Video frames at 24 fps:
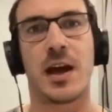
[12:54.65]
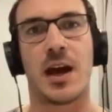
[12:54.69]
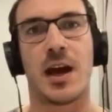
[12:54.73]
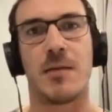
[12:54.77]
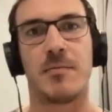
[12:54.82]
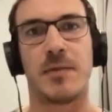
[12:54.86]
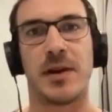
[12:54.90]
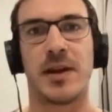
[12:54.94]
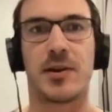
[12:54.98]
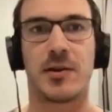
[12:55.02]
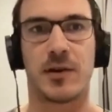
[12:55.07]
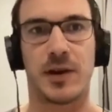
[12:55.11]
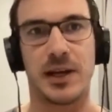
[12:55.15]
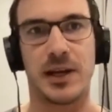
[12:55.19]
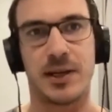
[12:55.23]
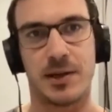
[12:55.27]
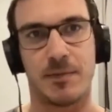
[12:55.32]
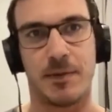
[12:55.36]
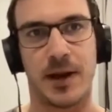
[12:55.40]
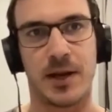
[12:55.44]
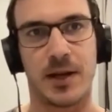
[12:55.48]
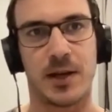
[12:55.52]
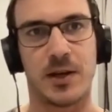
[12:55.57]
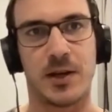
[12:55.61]
either
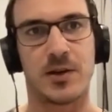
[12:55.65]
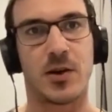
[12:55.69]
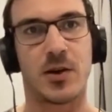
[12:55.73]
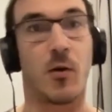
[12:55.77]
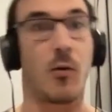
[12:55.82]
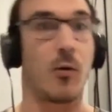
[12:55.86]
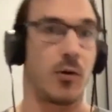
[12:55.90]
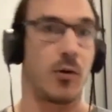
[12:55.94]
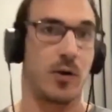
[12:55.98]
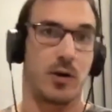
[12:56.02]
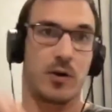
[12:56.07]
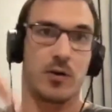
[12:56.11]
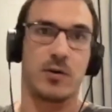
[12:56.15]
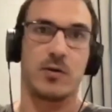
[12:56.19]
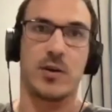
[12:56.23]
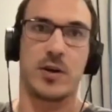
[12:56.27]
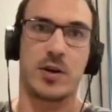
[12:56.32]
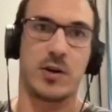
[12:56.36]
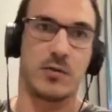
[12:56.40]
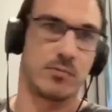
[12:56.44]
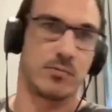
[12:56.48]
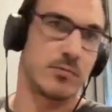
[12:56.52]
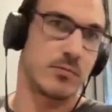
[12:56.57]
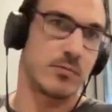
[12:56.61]
independent or
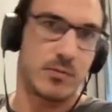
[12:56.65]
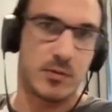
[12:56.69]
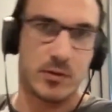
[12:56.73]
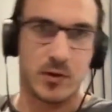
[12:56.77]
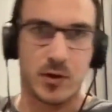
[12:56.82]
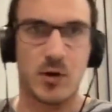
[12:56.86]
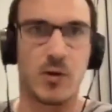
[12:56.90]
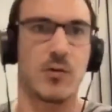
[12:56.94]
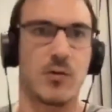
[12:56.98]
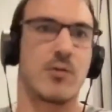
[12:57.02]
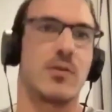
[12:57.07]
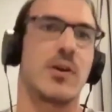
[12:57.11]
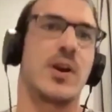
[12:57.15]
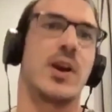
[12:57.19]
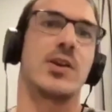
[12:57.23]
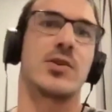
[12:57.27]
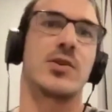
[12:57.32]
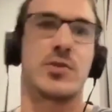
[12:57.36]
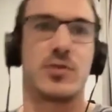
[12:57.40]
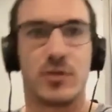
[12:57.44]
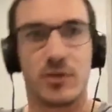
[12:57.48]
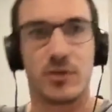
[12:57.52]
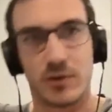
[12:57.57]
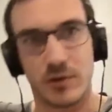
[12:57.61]

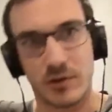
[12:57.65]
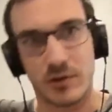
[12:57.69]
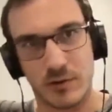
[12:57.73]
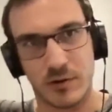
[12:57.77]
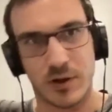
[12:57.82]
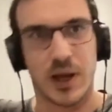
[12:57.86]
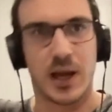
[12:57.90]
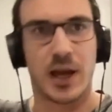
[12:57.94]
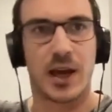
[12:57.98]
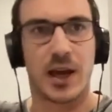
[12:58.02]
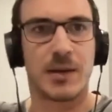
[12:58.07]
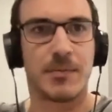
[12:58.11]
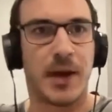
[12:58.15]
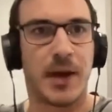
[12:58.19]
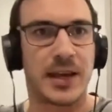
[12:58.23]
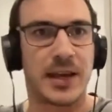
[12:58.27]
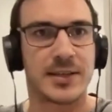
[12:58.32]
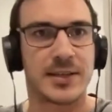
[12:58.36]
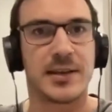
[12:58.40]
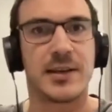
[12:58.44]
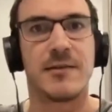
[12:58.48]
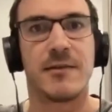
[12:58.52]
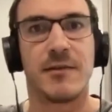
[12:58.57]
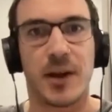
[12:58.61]
co-creational
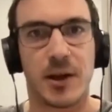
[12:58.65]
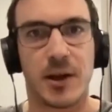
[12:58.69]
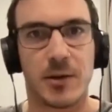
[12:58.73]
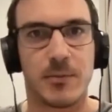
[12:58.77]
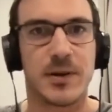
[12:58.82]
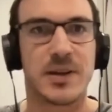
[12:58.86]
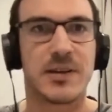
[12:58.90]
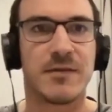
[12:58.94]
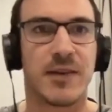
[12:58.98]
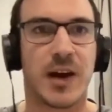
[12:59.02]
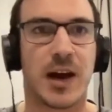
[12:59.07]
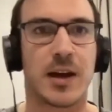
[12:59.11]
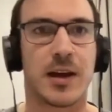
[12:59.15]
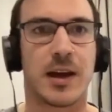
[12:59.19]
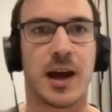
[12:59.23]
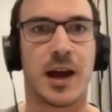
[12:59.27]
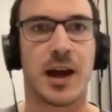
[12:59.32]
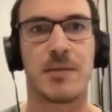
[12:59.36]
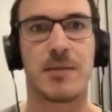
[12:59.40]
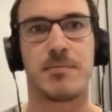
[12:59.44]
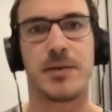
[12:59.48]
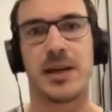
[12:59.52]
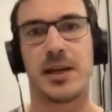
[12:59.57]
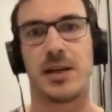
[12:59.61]
capacity development of
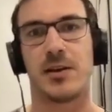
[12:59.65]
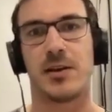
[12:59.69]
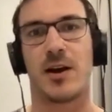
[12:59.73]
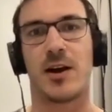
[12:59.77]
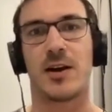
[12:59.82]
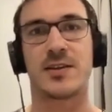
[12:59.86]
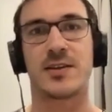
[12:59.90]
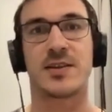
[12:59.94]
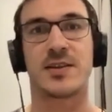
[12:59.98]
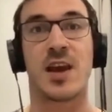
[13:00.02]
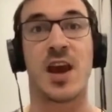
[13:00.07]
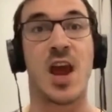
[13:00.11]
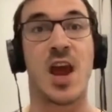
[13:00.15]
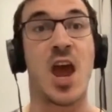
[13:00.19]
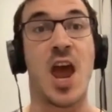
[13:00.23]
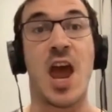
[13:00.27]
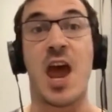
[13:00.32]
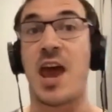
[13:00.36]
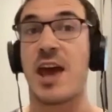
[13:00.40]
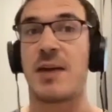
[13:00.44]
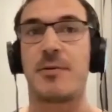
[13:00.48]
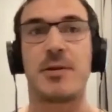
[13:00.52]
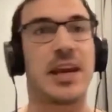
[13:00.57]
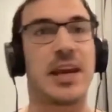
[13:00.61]
IP laws.
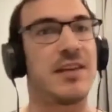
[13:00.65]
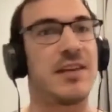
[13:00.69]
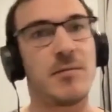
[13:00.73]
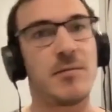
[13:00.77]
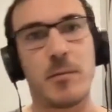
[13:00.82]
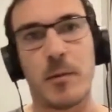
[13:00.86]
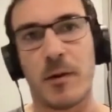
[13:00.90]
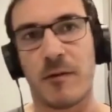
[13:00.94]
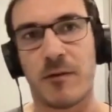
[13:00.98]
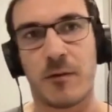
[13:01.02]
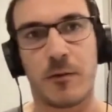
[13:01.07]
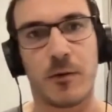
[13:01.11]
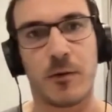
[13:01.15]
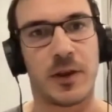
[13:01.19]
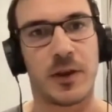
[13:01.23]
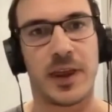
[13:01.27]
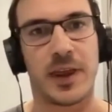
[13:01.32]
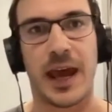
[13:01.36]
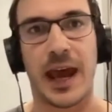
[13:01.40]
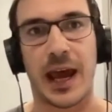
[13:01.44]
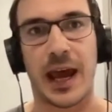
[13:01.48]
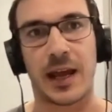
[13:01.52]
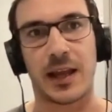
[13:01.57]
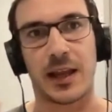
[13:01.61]
Even before
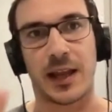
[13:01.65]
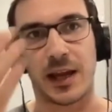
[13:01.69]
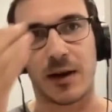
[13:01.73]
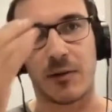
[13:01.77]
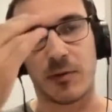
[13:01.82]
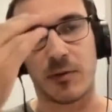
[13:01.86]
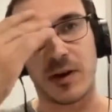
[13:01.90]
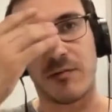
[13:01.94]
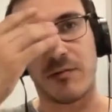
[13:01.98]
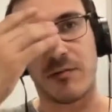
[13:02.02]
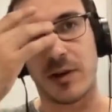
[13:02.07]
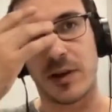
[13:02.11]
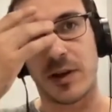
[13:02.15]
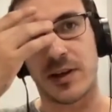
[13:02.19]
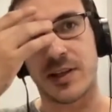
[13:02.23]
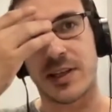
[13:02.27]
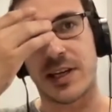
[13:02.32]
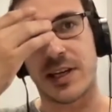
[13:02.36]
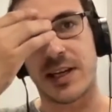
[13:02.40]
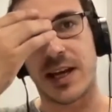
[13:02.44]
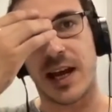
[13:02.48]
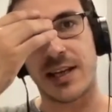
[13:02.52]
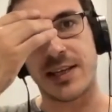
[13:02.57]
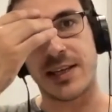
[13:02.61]
that, like if we look to
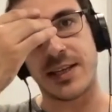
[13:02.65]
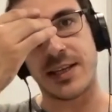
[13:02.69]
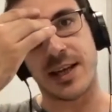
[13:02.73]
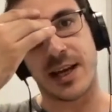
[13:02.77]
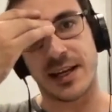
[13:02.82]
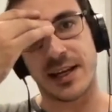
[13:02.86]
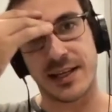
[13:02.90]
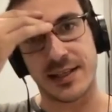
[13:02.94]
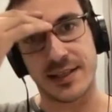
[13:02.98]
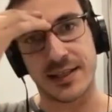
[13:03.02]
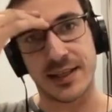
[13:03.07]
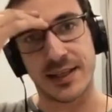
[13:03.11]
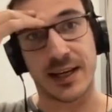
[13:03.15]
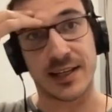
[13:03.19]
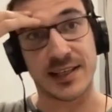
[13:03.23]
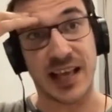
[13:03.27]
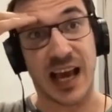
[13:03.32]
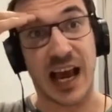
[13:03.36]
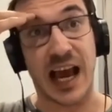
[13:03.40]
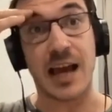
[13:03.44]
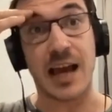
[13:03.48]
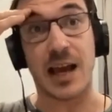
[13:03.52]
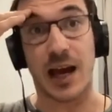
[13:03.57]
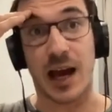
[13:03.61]
1996,
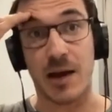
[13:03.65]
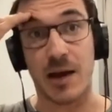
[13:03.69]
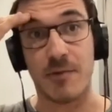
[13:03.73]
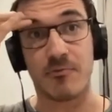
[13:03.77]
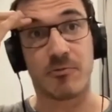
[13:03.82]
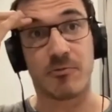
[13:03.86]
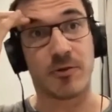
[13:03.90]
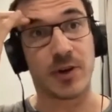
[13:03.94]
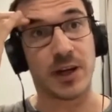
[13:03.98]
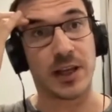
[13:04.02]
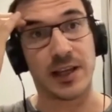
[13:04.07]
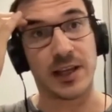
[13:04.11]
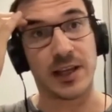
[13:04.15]
I'm really